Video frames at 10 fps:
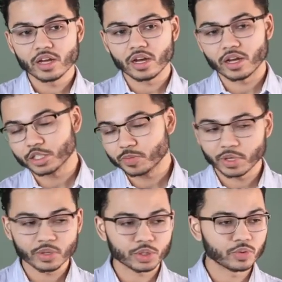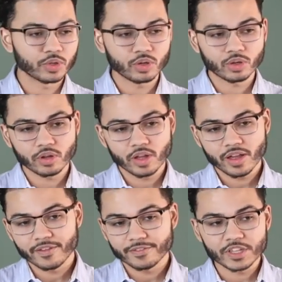uh, spiritual,
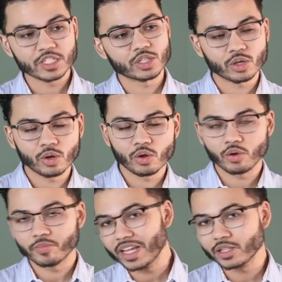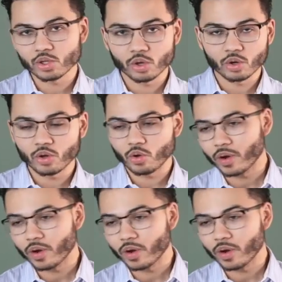physical, mental,